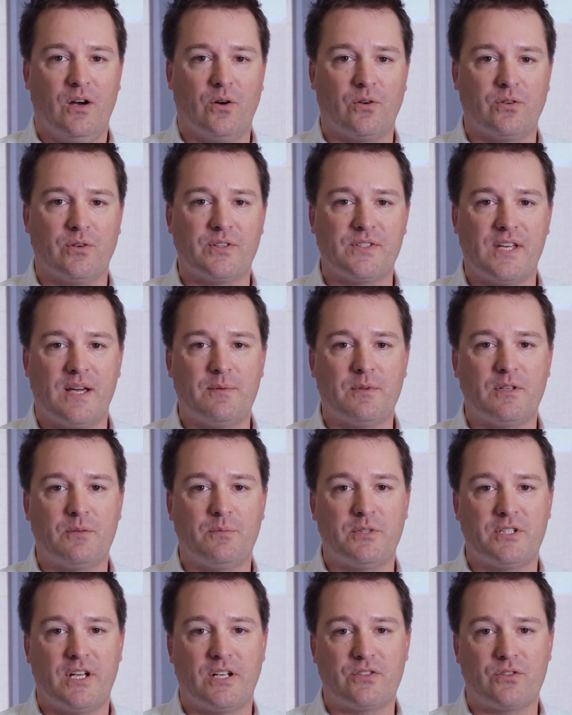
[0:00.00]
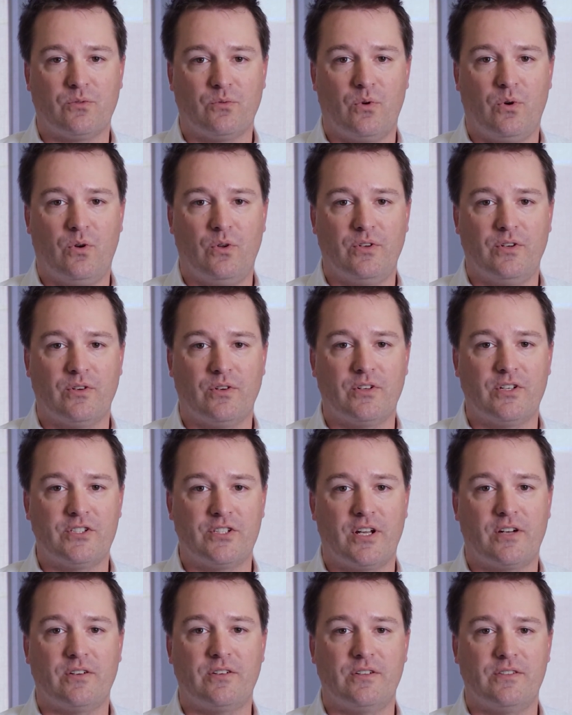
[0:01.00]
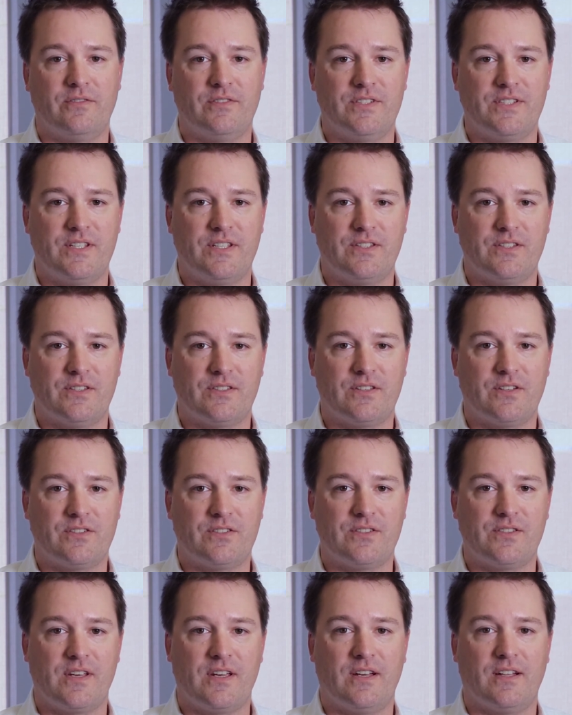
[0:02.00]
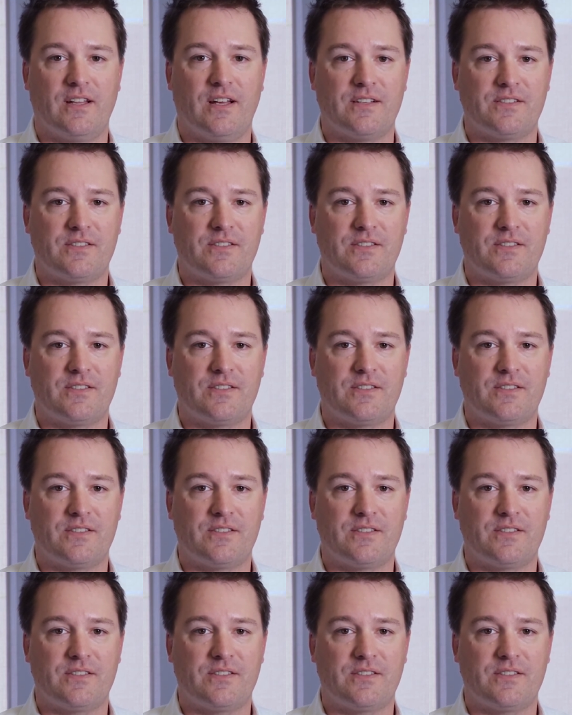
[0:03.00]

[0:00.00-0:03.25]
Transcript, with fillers: or to examine their potential role in neurodegenerative diseases such as A L